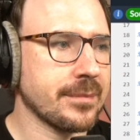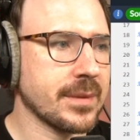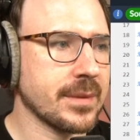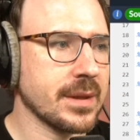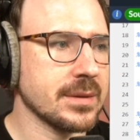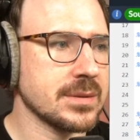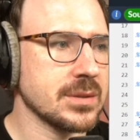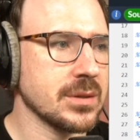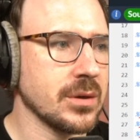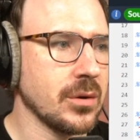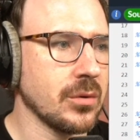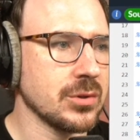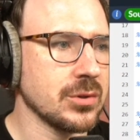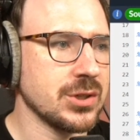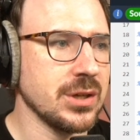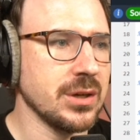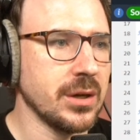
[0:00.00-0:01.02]
So
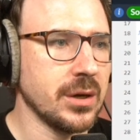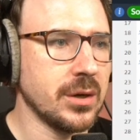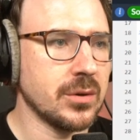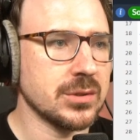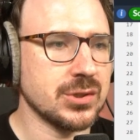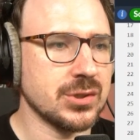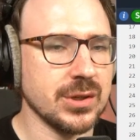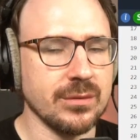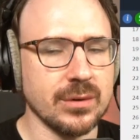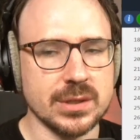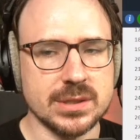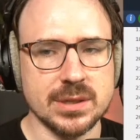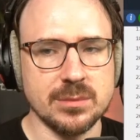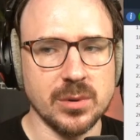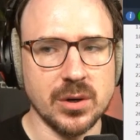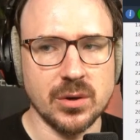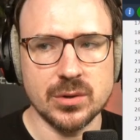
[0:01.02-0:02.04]
she knows she was
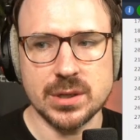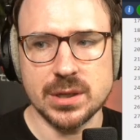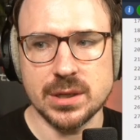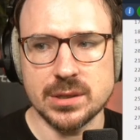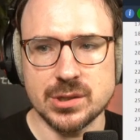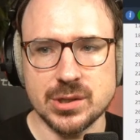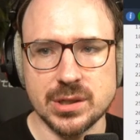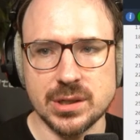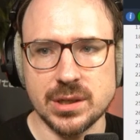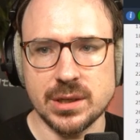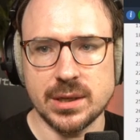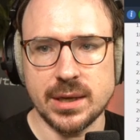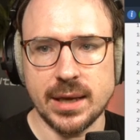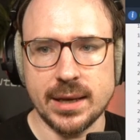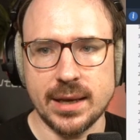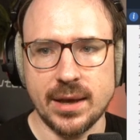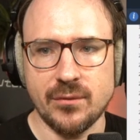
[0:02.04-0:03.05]
demoted, she
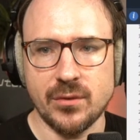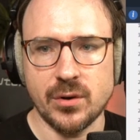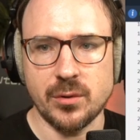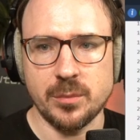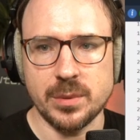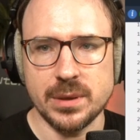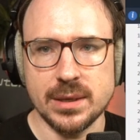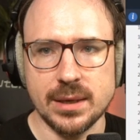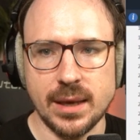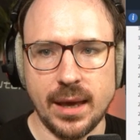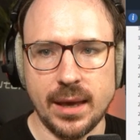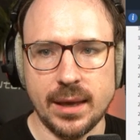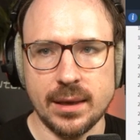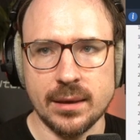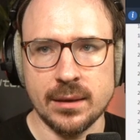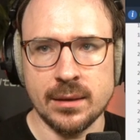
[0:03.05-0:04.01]
can never be a